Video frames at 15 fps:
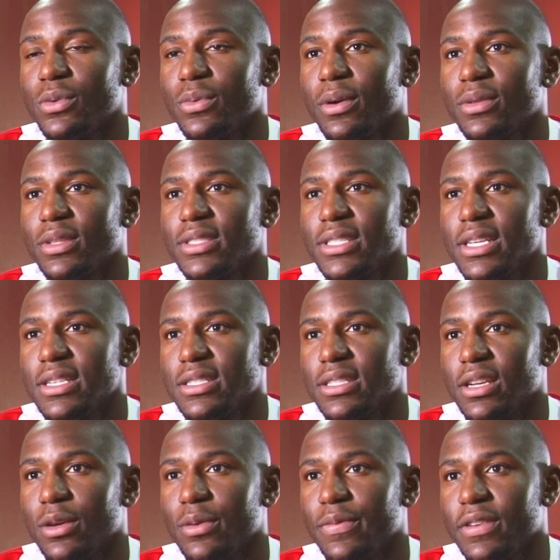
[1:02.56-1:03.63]
do well this season
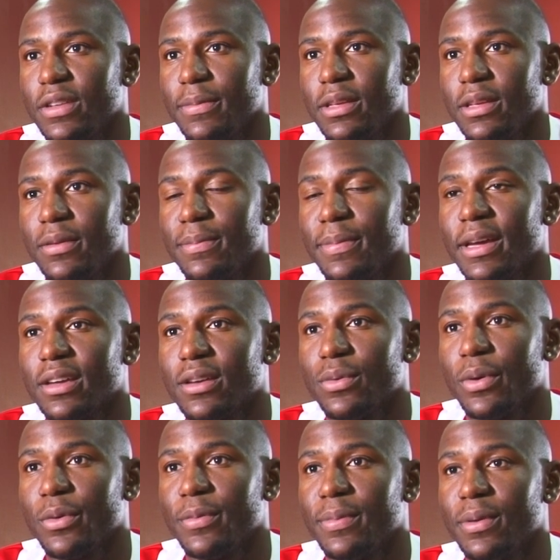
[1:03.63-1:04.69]
and hopefully be back
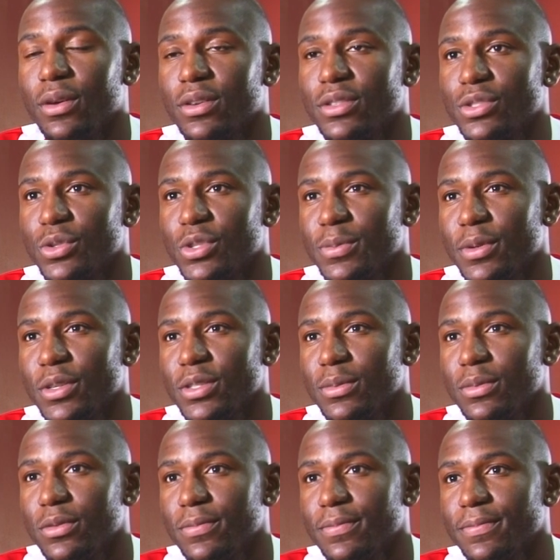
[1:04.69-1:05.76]
where we belong as soon as possible.